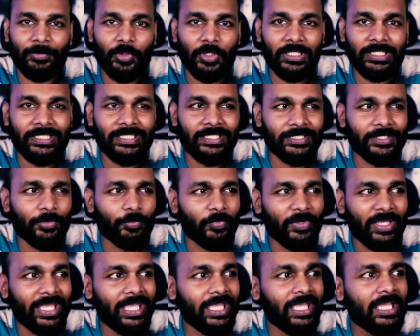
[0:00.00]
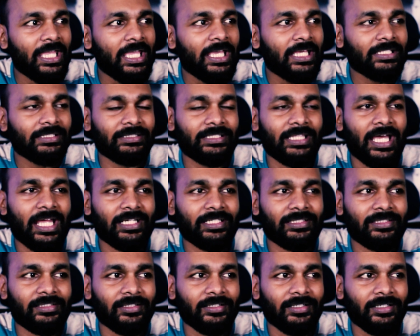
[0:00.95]
poorly in a way
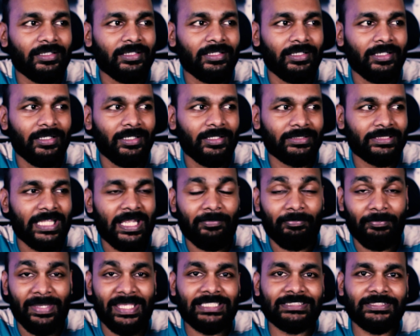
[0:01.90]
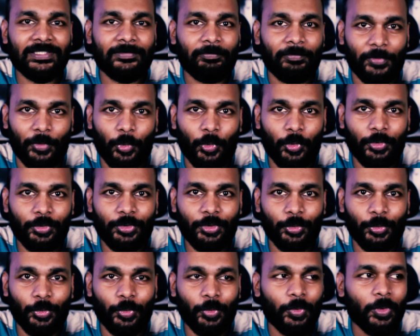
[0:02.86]
that that makes it
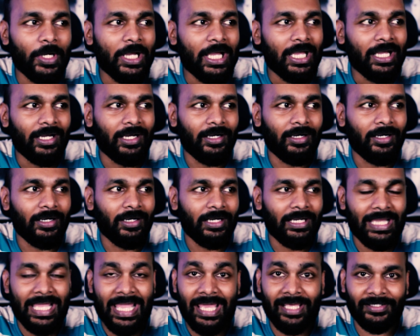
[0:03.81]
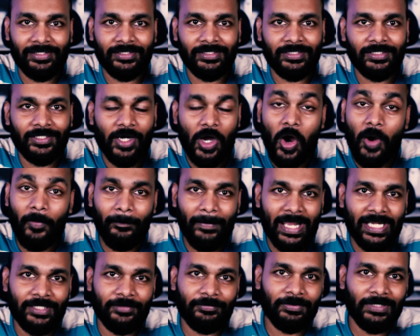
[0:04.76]
prone to error or
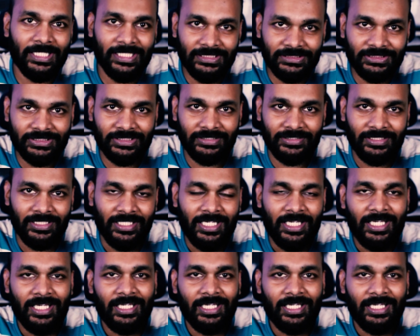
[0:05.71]
manipulation.